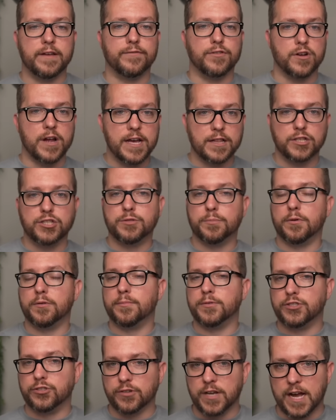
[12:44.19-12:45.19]
If you're eligible,
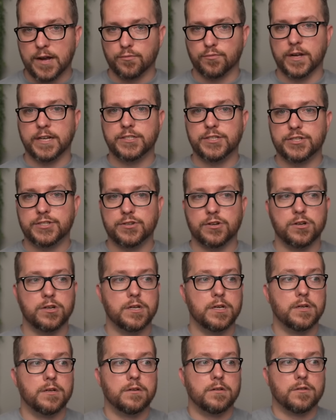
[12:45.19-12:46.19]
but you're not
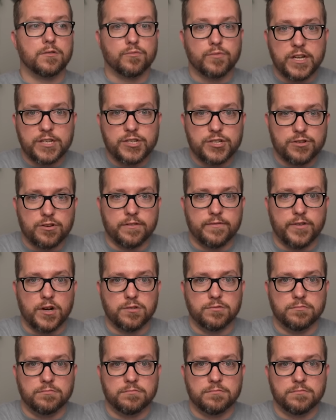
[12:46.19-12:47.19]
registered, register to
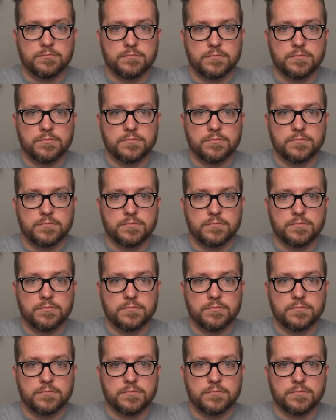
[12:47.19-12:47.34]
vote.